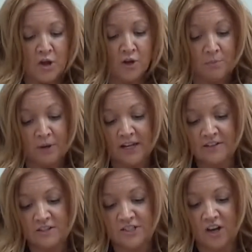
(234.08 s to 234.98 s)
You can put
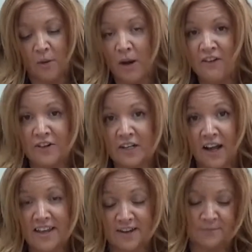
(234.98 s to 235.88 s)
into the tub whatever you
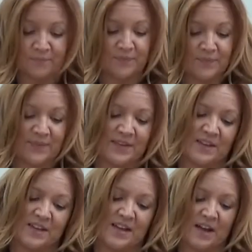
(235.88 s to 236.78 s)
like.
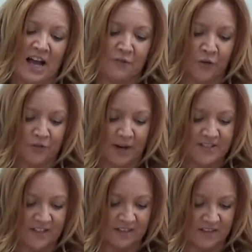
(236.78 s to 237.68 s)
I've got some
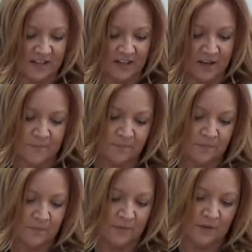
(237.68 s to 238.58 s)
ideas here.
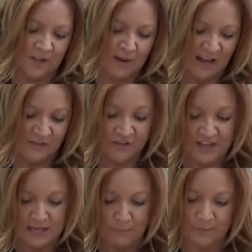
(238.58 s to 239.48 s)
You might have a
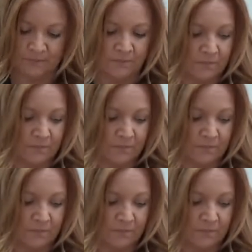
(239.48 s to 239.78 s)
theme.